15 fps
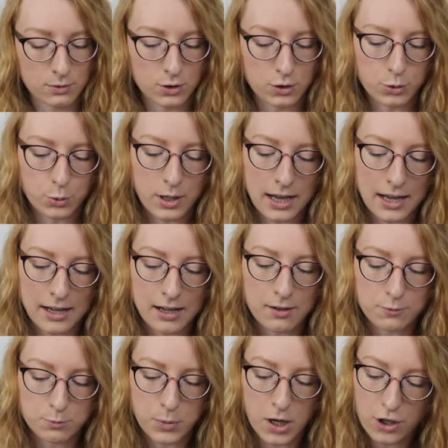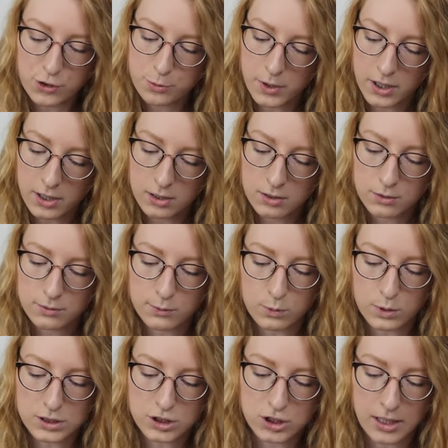you have Poshmark,
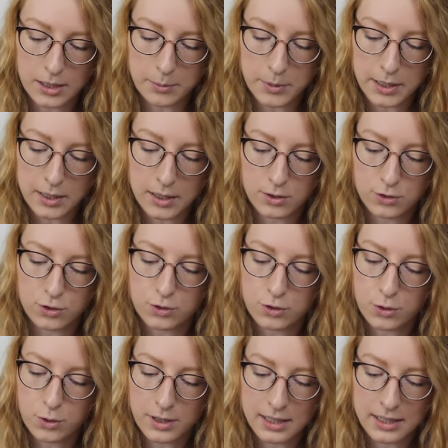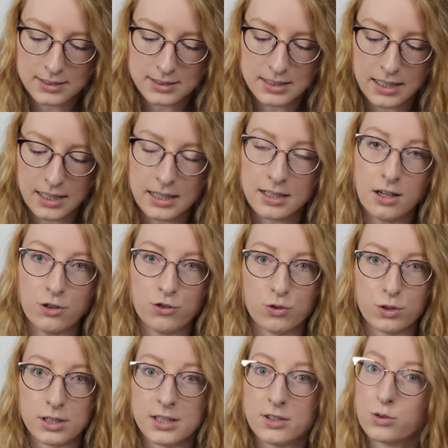which I made two thousand eight
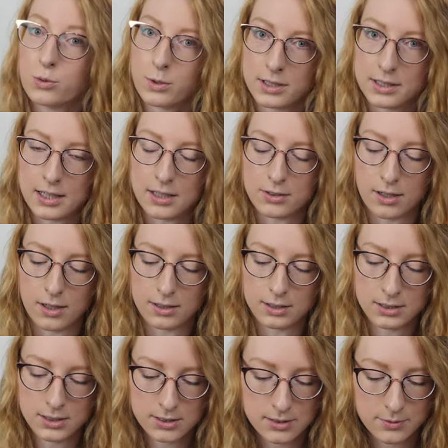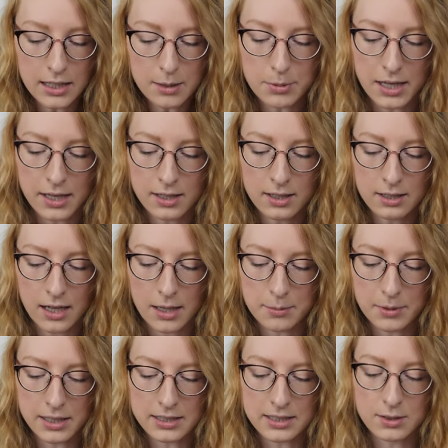hundred twenty-eight dollars. eBay, I
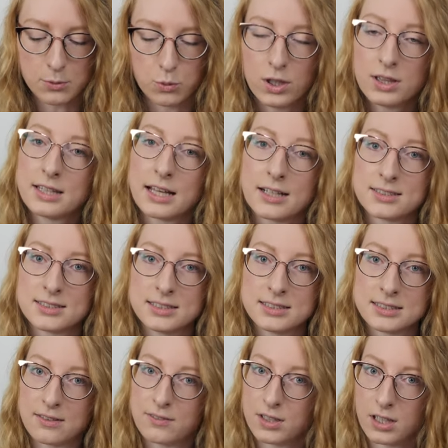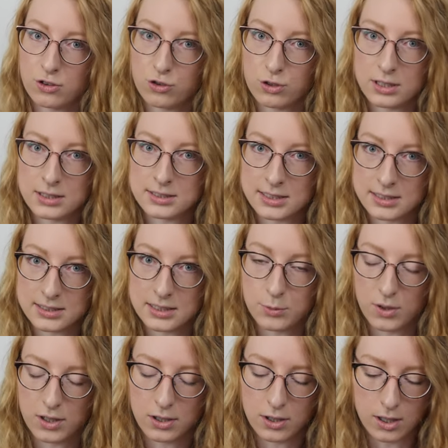made one thousand seven hundred
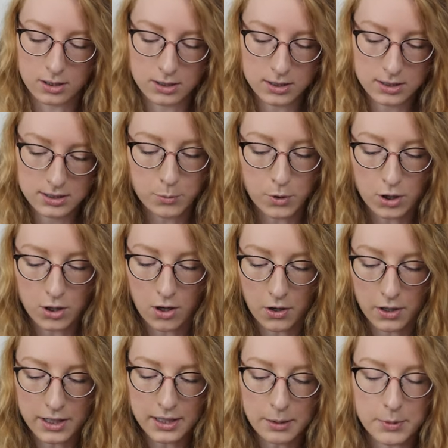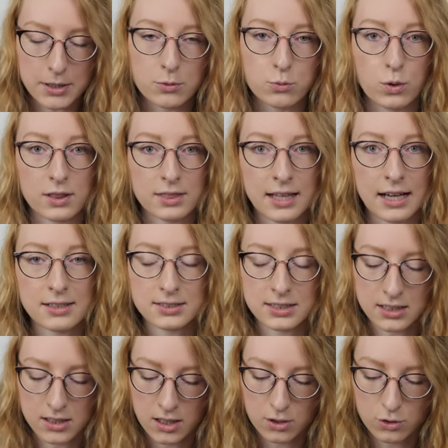sixty-one dollars. Mercari, I made one
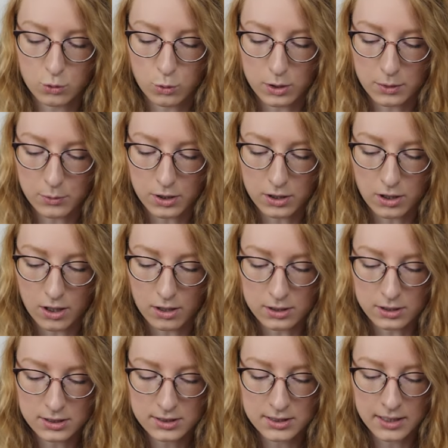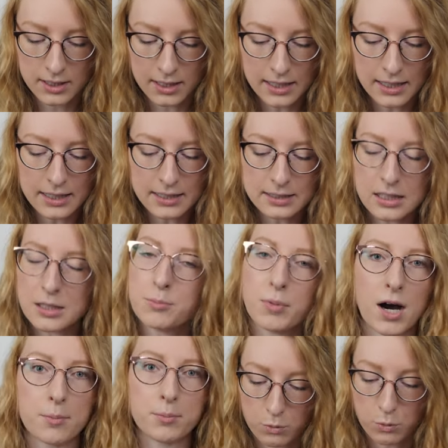thousand twenty-one dollars. And
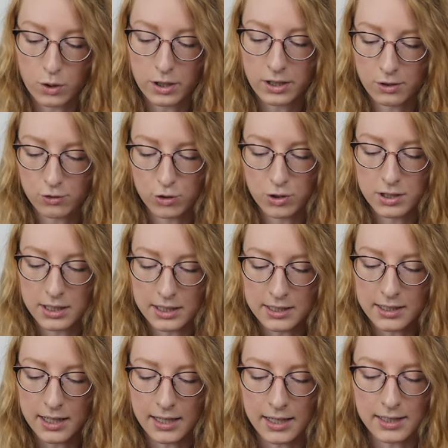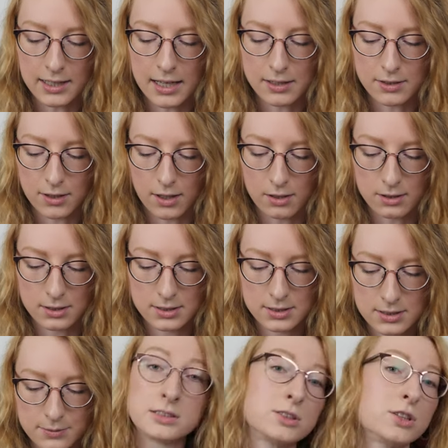Depop, one hundred eighty-eight
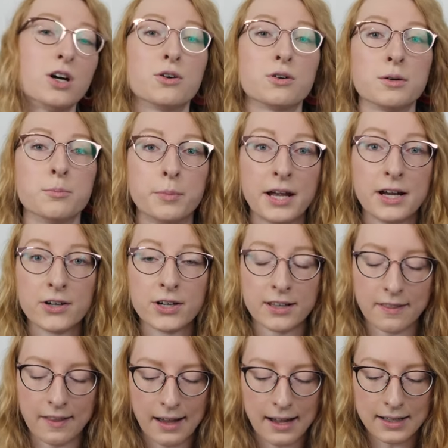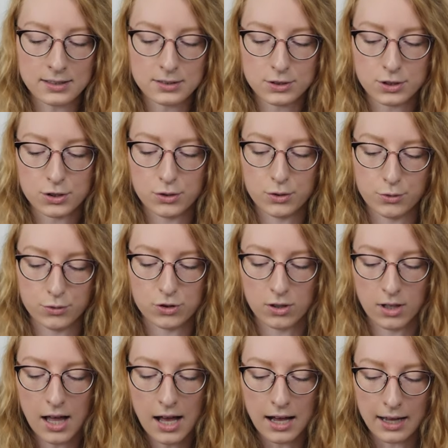dollars. So comparing that to
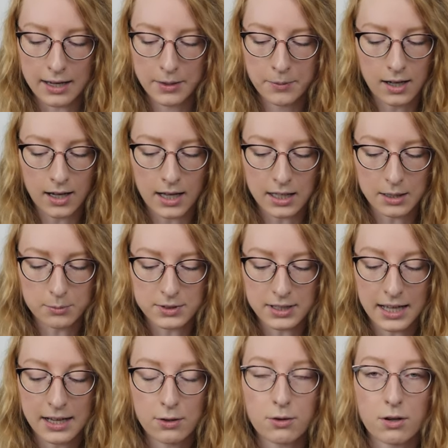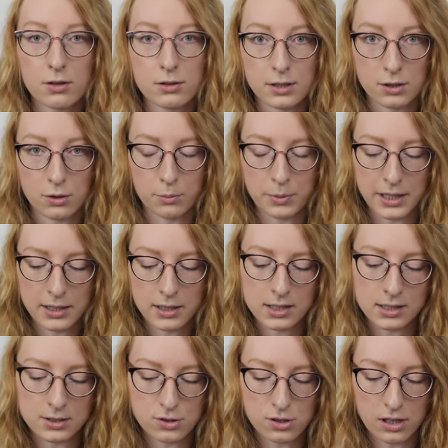July, I am down a little bit.
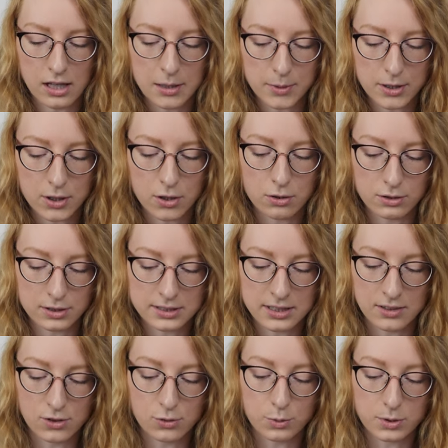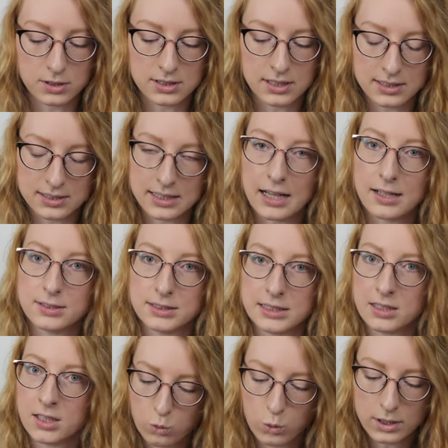In July, my total sales were six
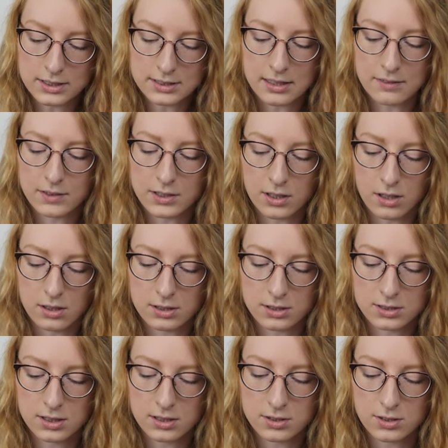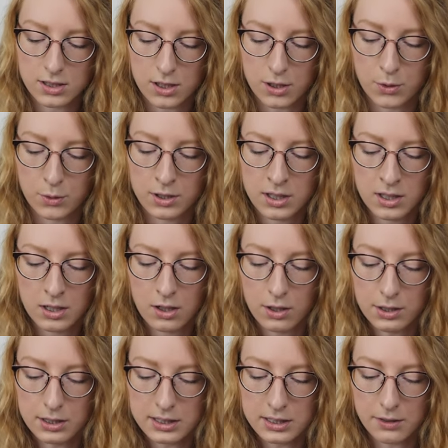thousand twenty-seven dollars, so
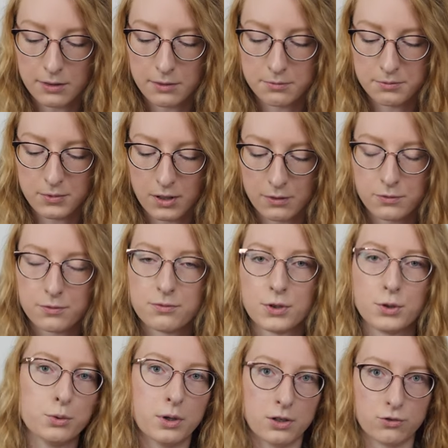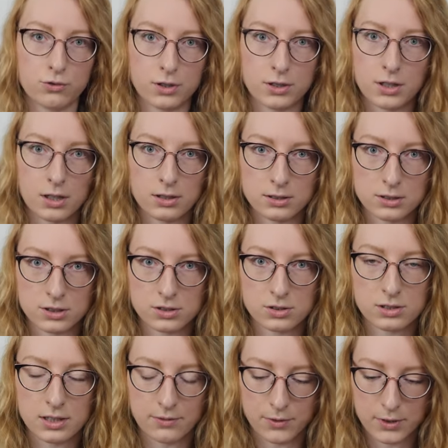only a, a few hundred dollars
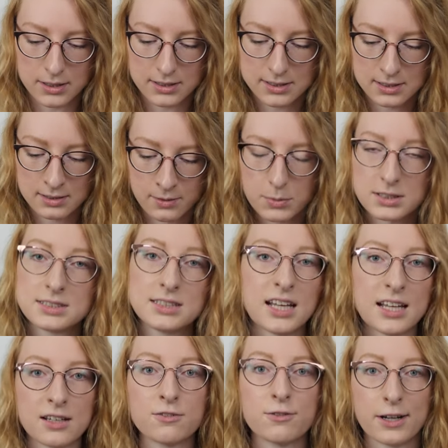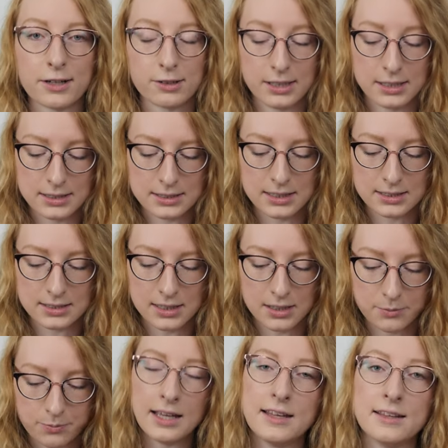difference, but staying fairly
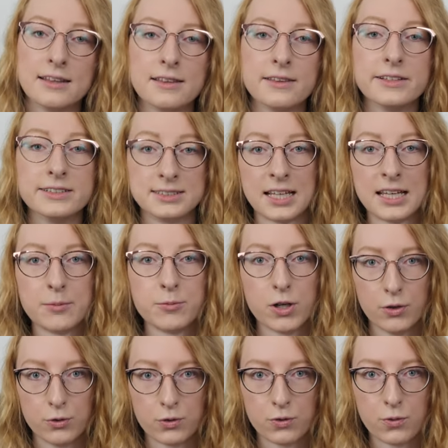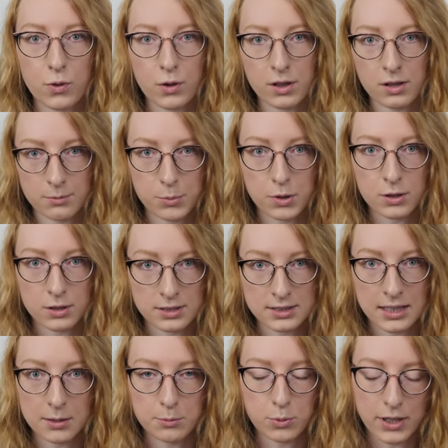consistent. And same goes for the per
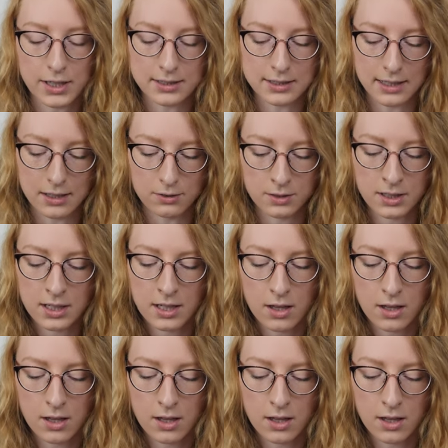site breakdown.